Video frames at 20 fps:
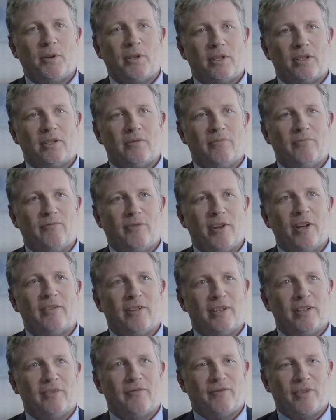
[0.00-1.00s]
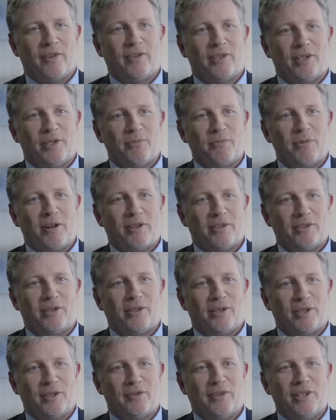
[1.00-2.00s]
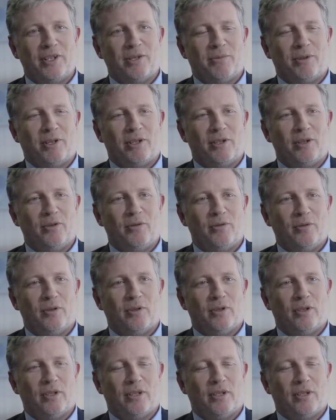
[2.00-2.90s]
spoke to some very, very smart Scottish friends of mine who